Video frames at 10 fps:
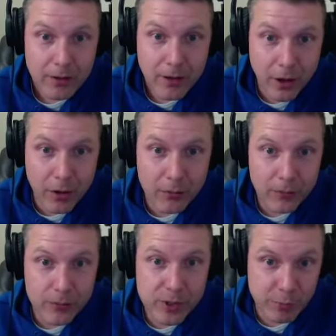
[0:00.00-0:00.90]

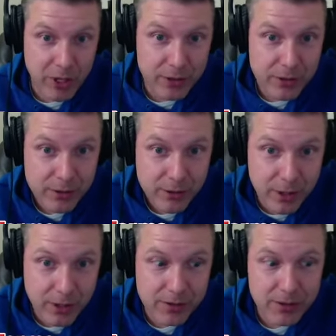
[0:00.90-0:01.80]
of speech
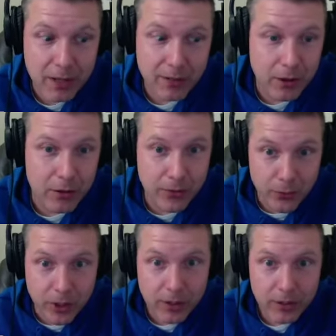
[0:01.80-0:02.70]
is technically
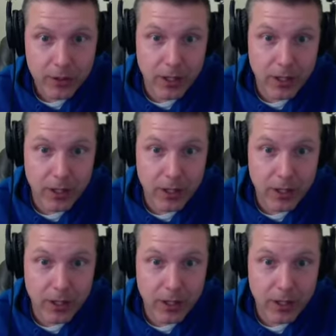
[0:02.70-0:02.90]
free.